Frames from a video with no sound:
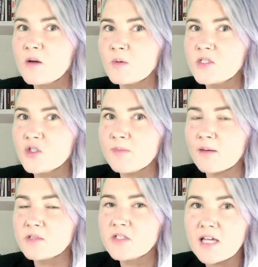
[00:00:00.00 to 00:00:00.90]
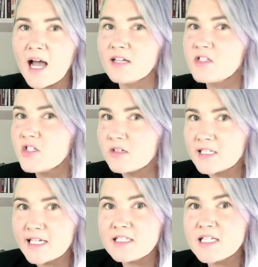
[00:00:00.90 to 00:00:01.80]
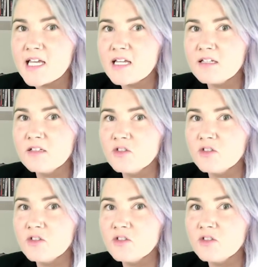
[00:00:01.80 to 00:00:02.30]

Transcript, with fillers: which you'll be able to add to your LinkedIn.